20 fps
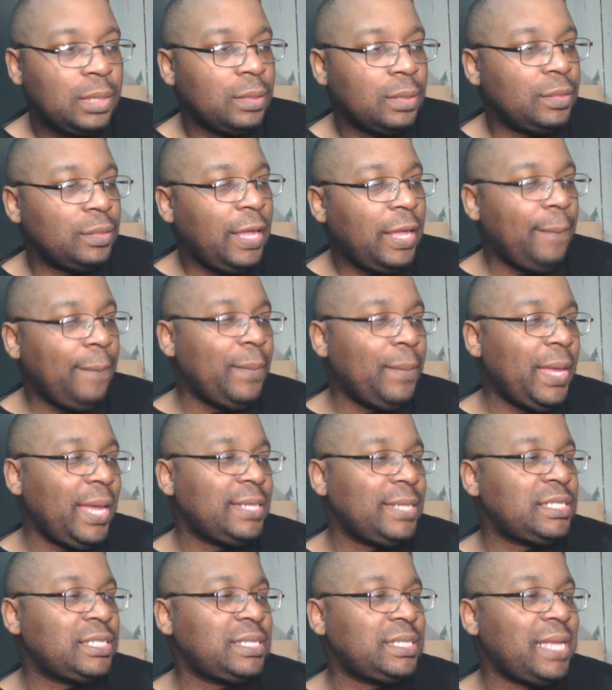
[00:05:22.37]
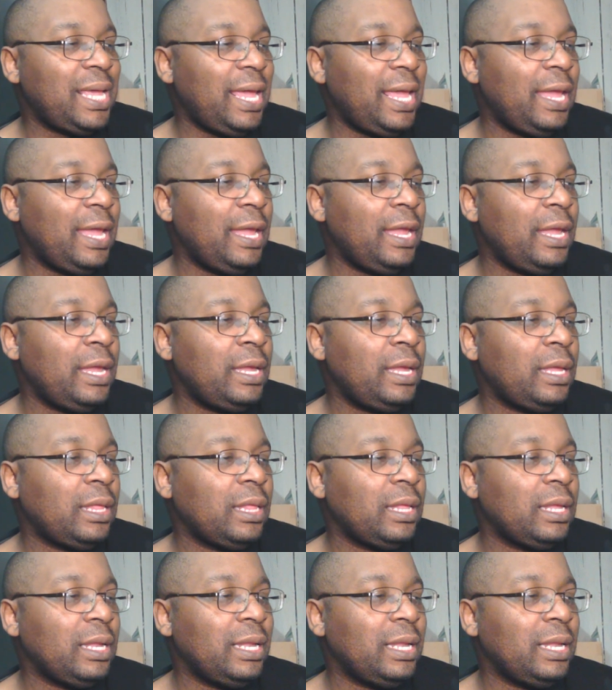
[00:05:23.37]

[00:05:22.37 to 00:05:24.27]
They may say